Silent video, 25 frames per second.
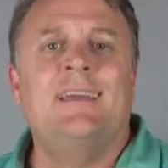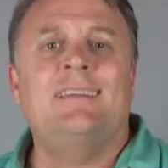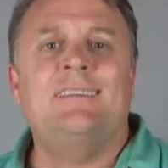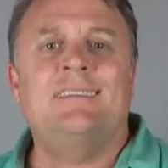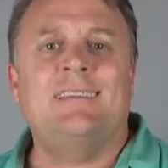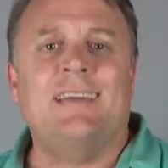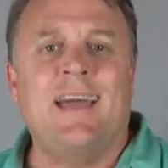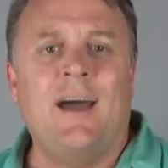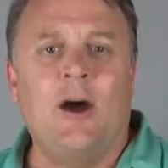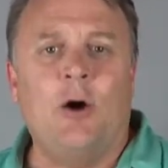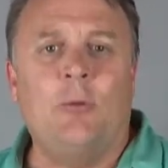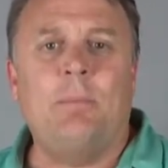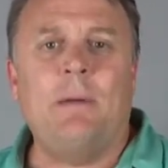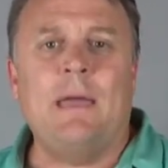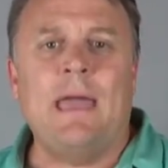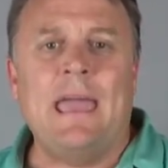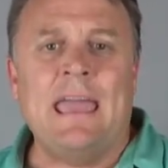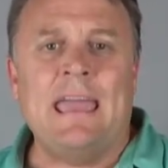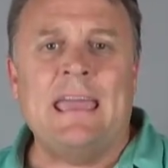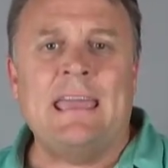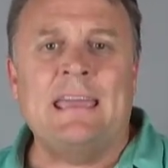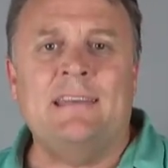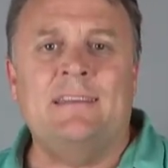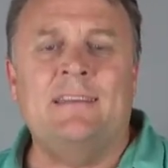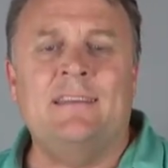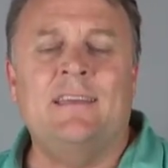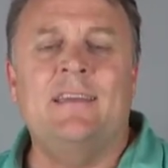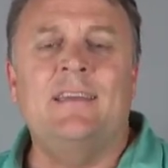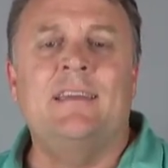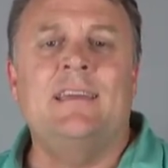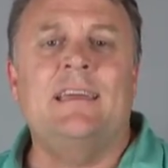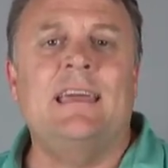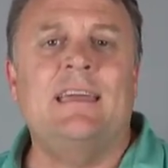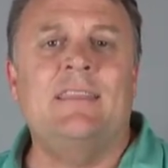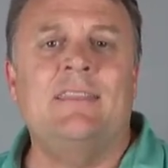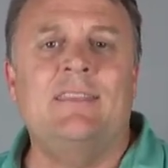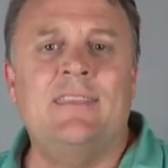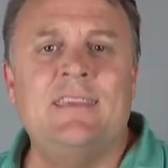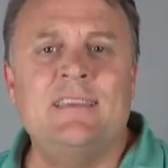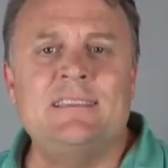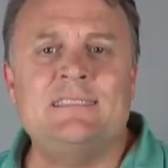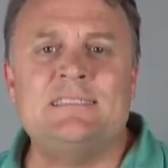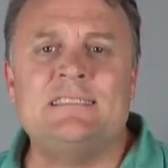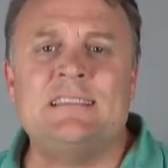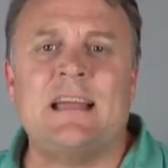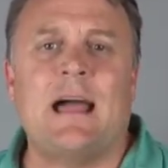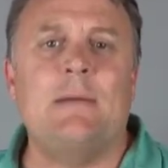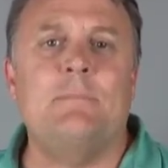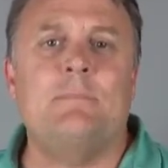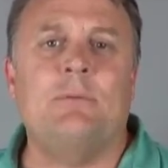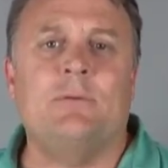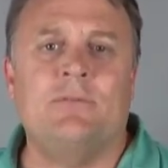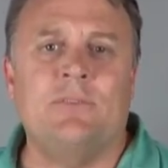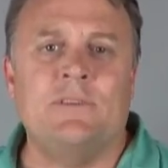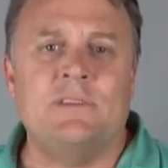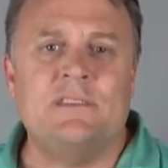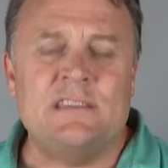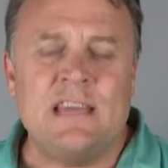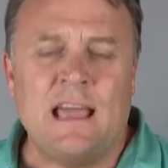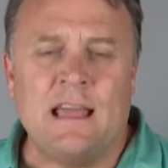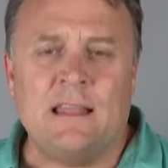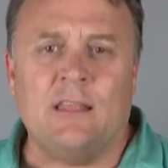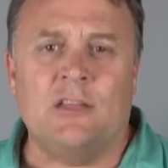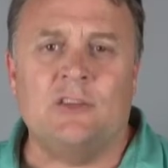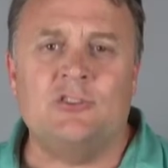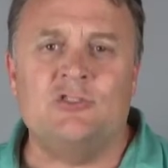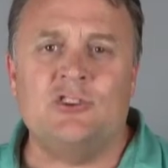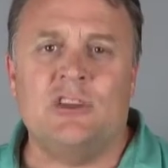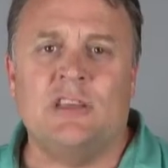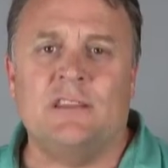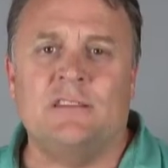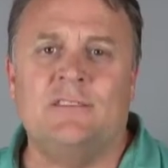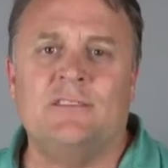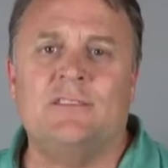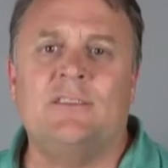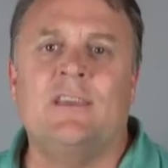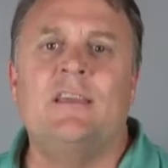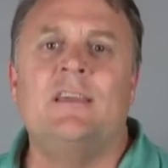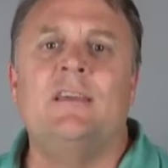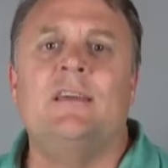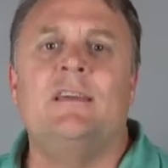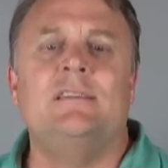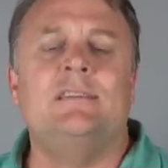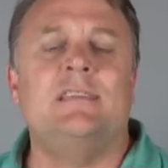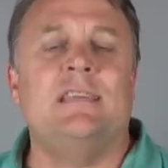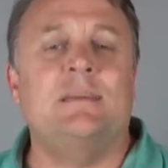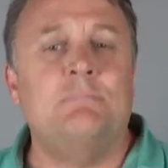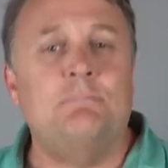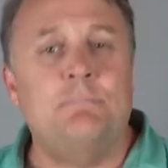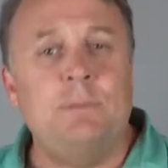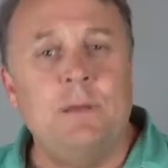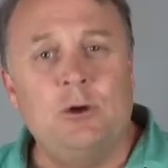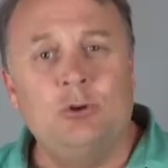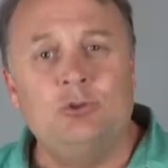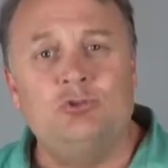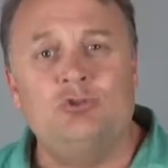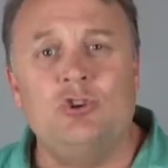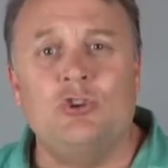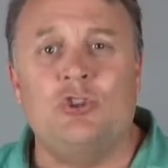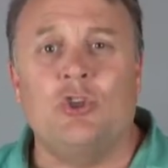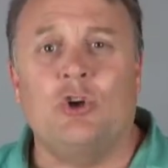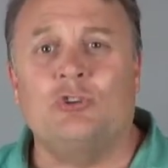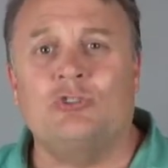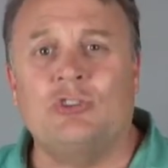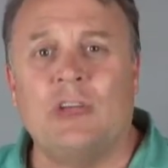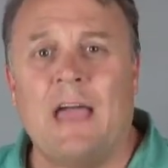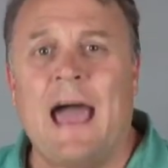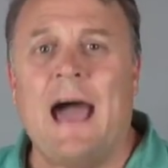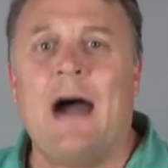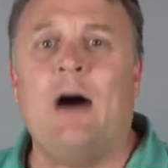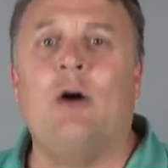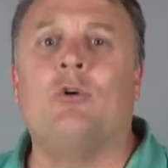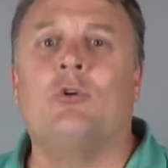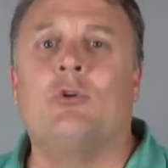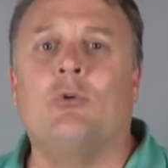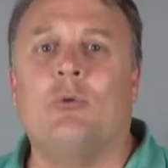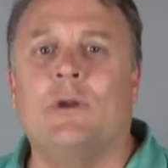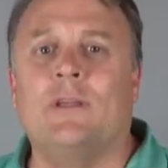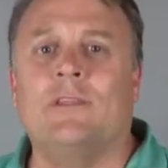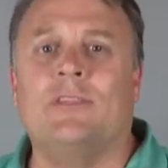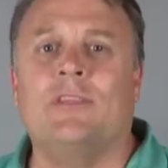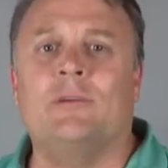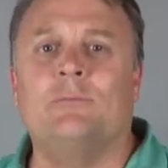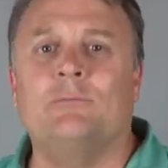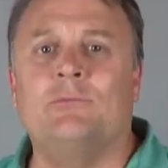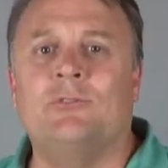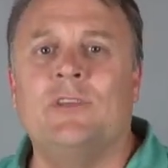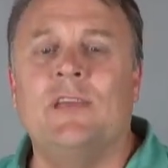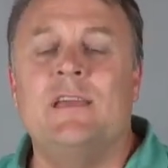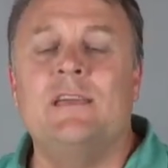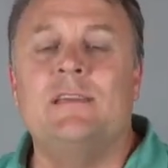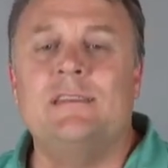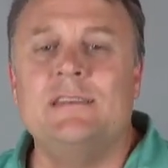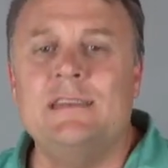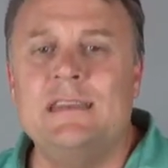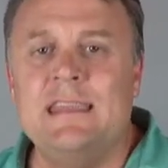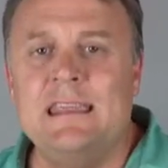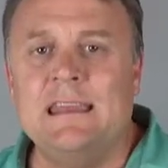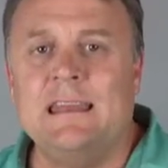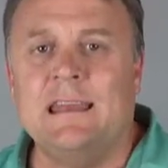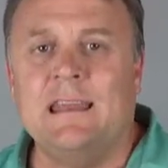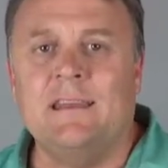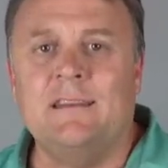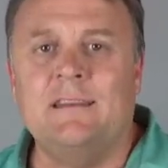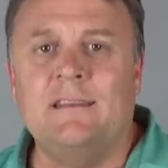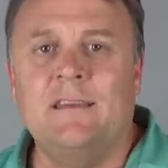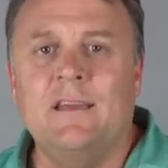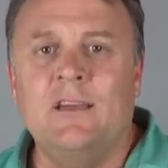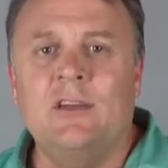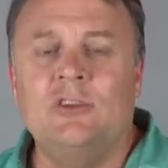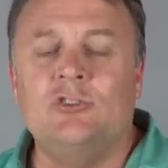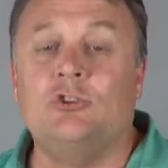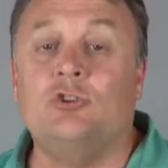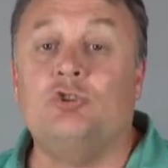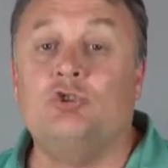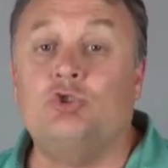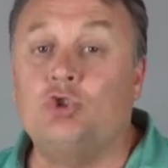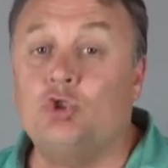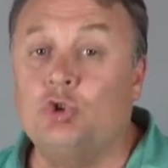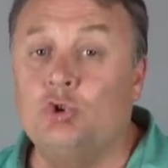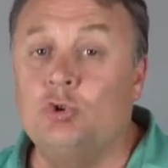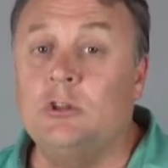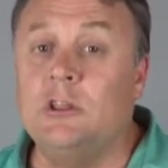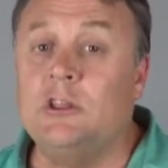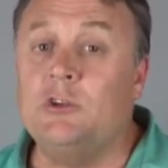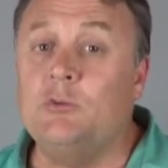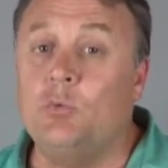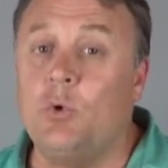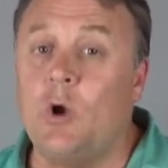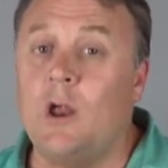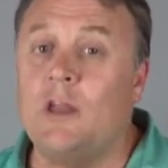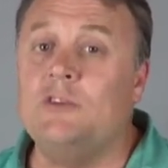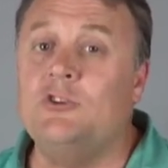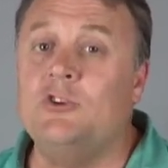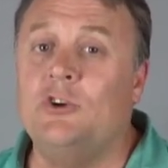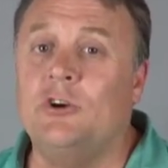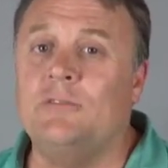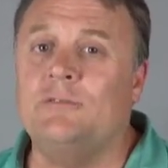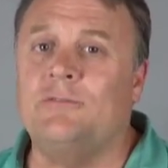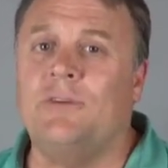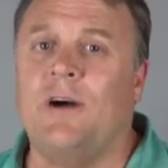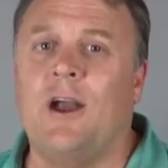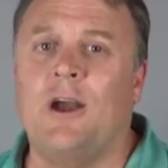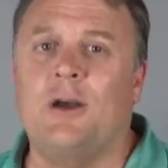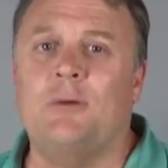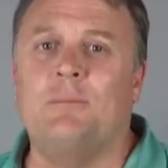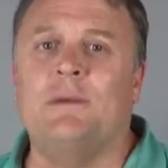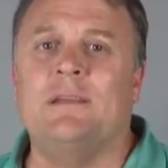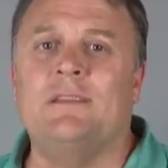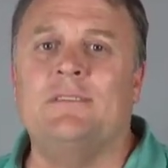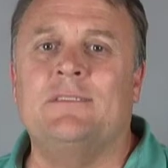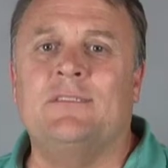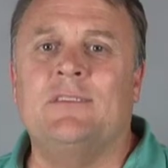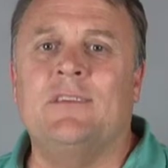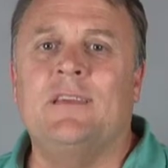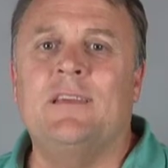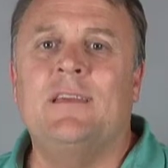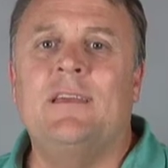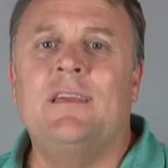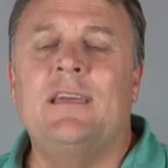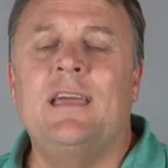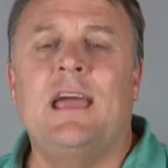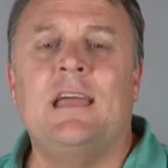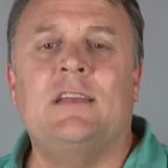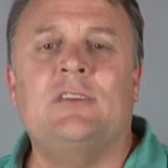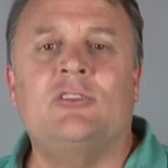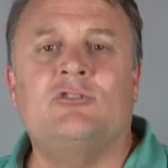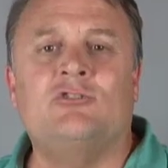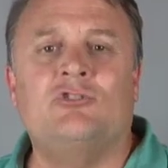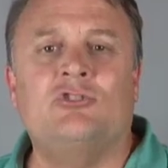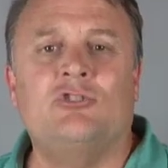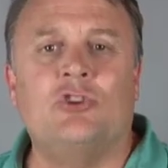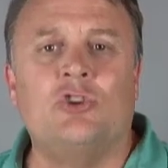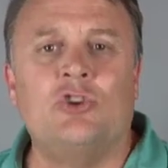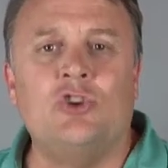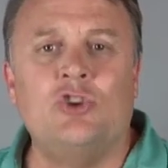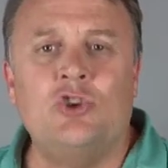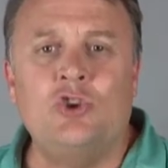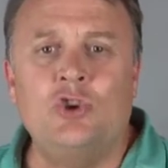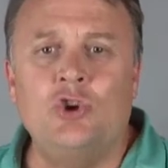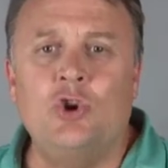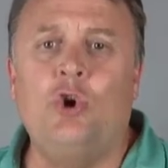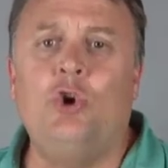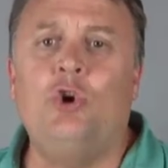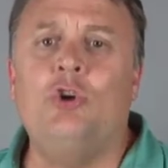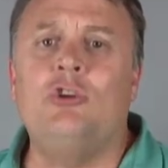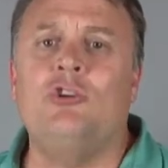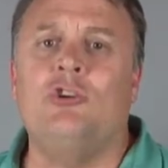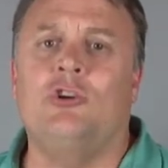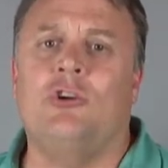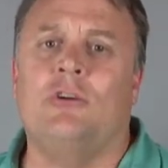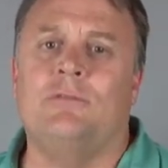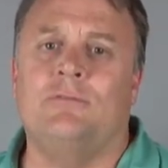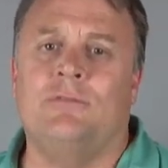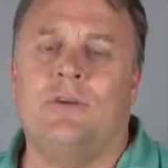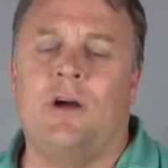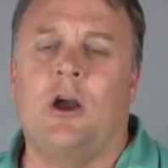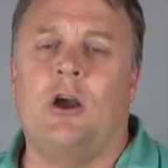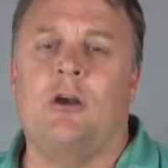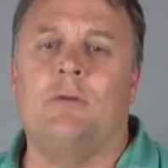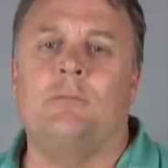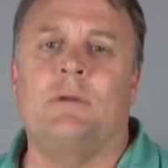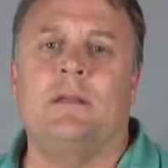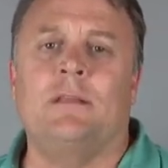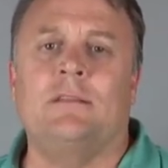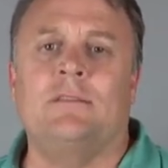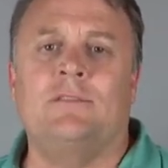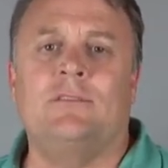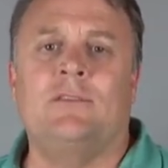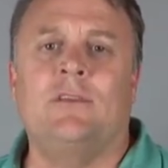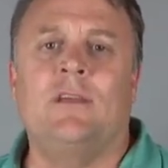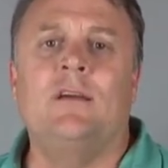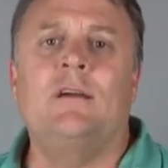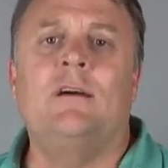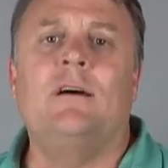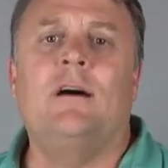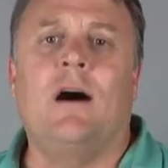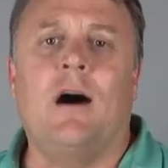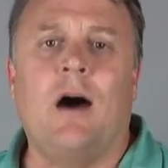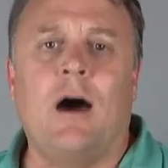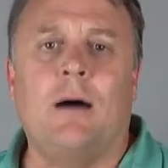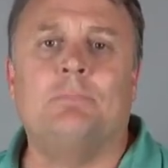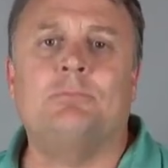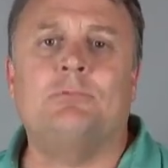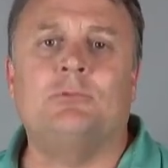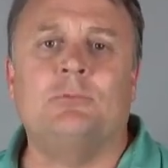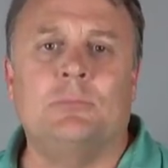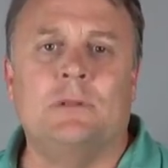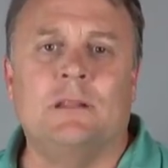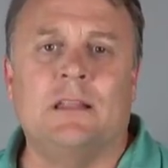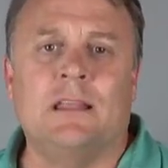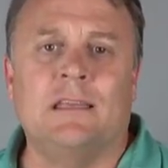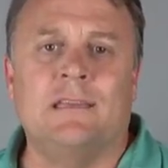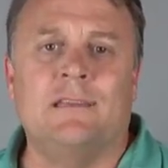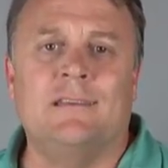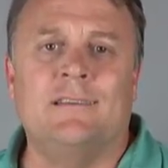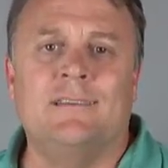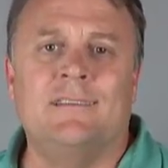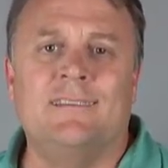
to help aid in this type of intelligence to build you those algorithms needed to truly run your environments and to secure your environments optimally.